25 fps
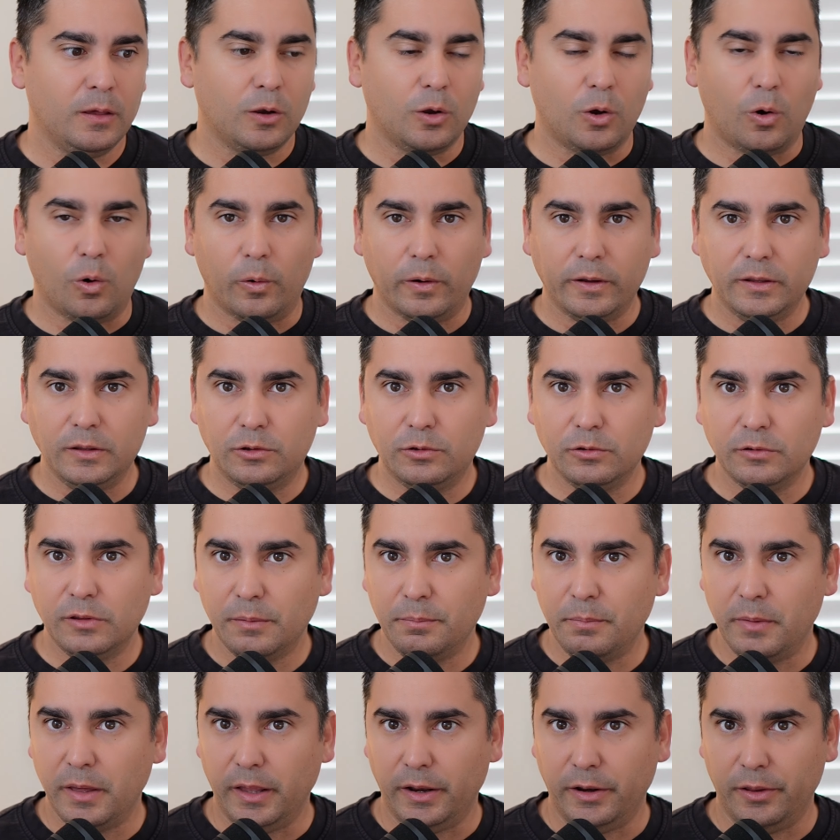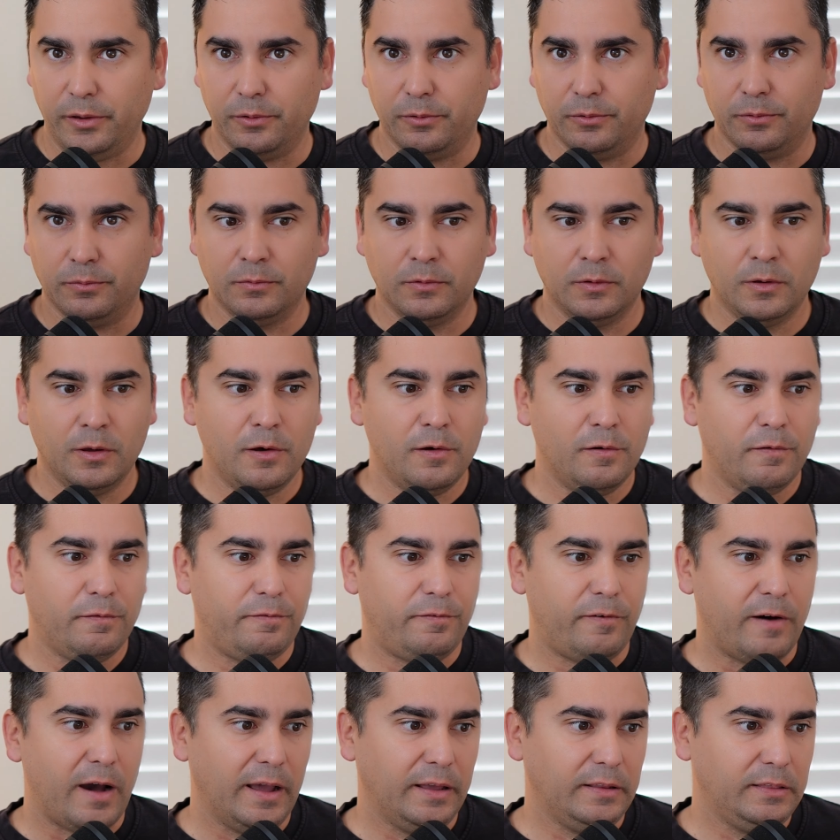going to the menu,
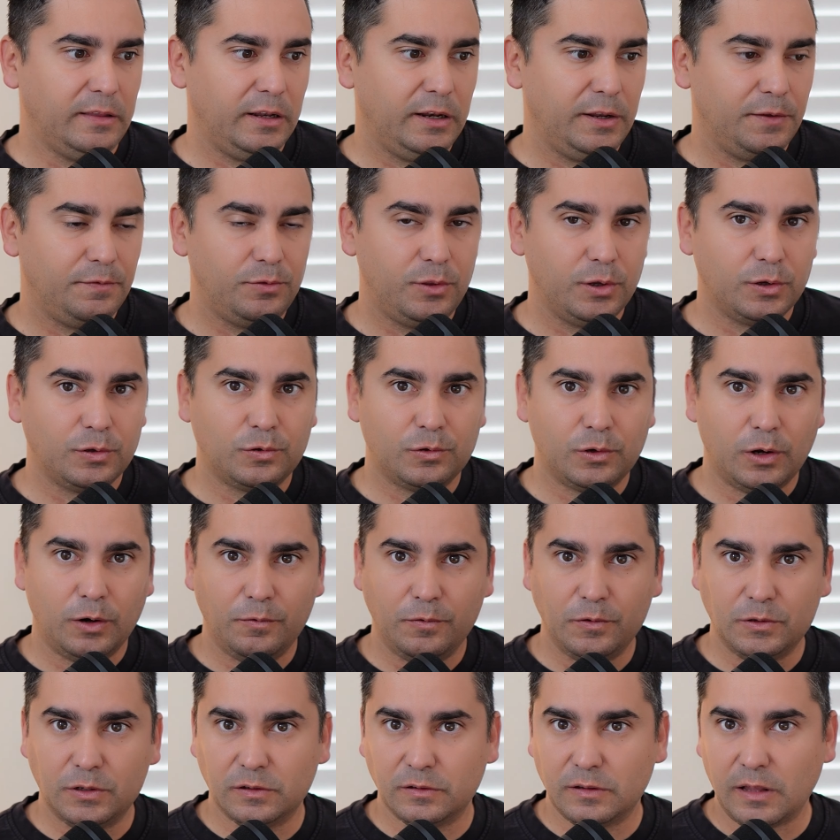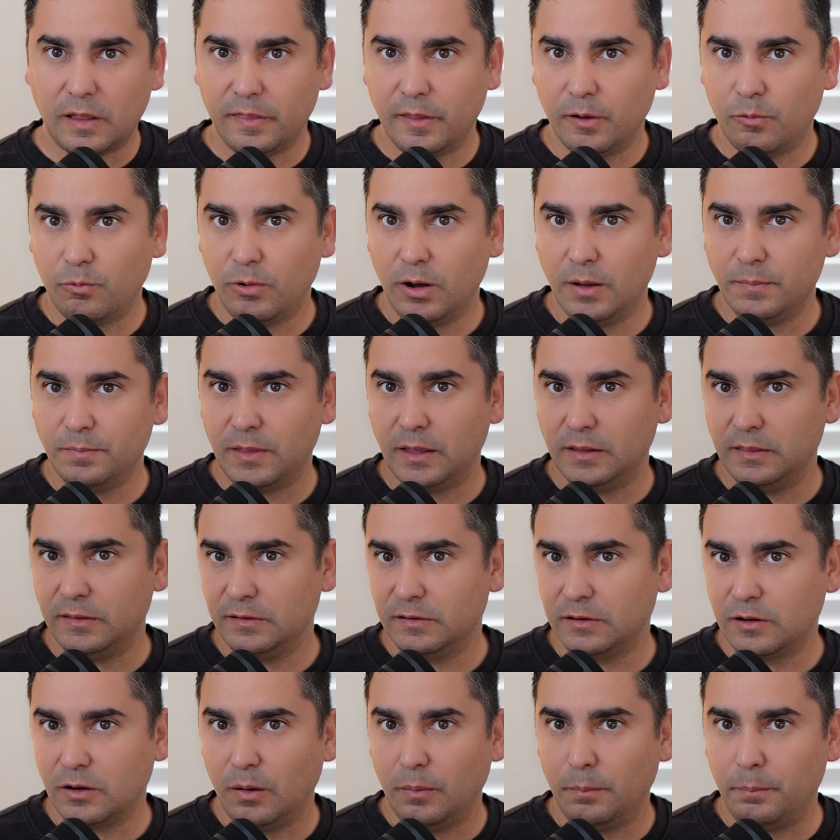finding if the services that
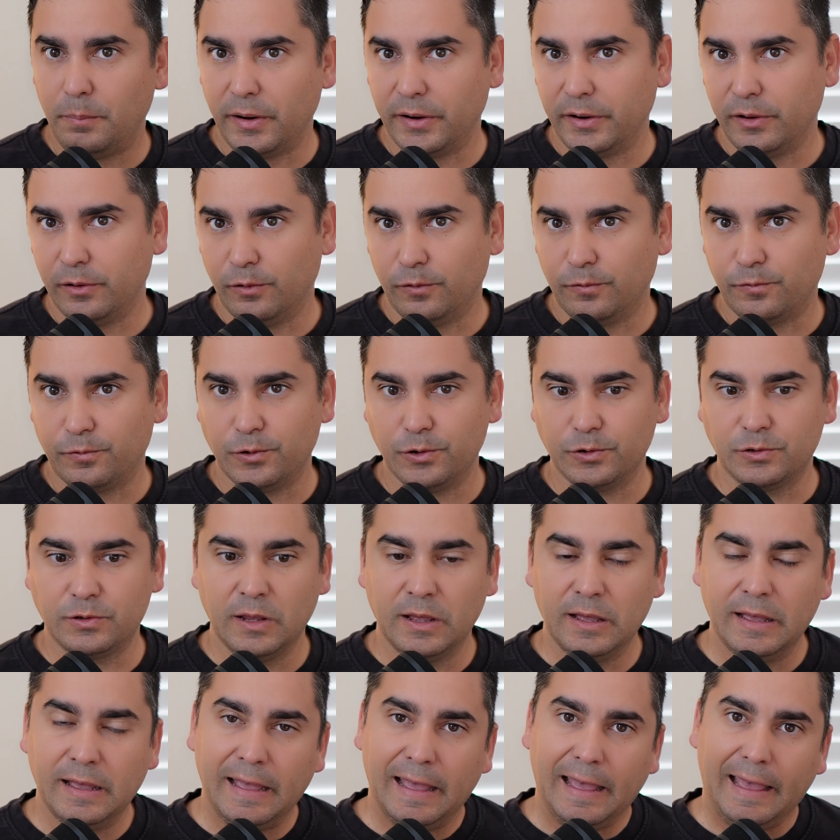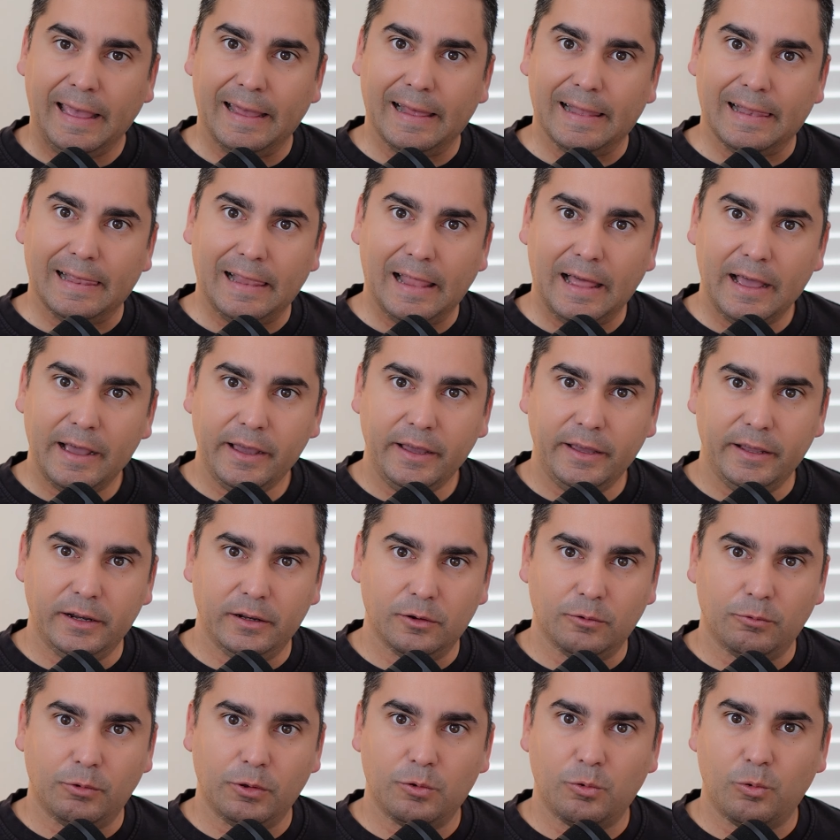this company offers align
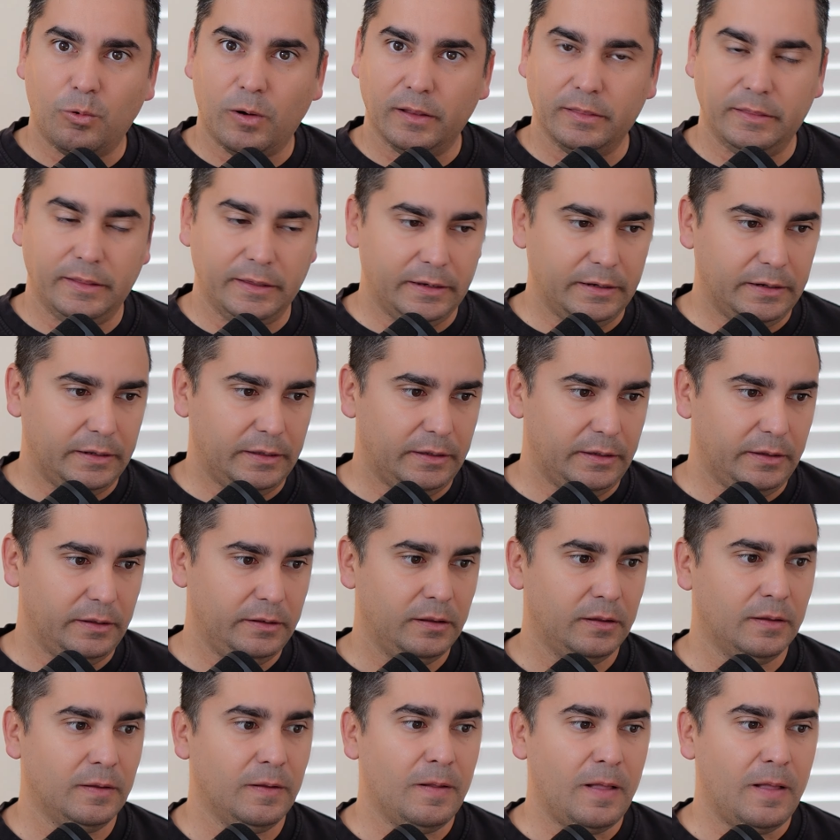with what they need,